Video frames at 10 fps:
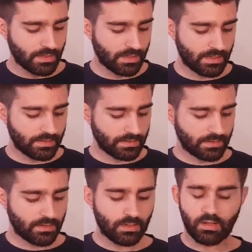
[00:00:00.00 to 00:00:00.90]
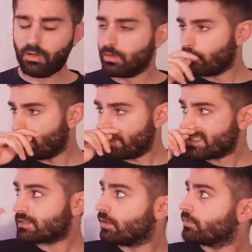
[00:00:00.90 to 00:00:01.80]
And
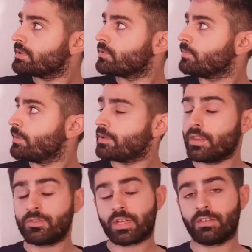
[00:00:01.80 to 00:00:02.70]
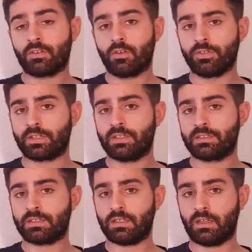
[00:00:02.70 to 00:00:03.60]
always remember that you can contact
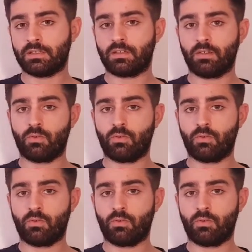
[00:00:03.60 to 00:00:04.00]
us at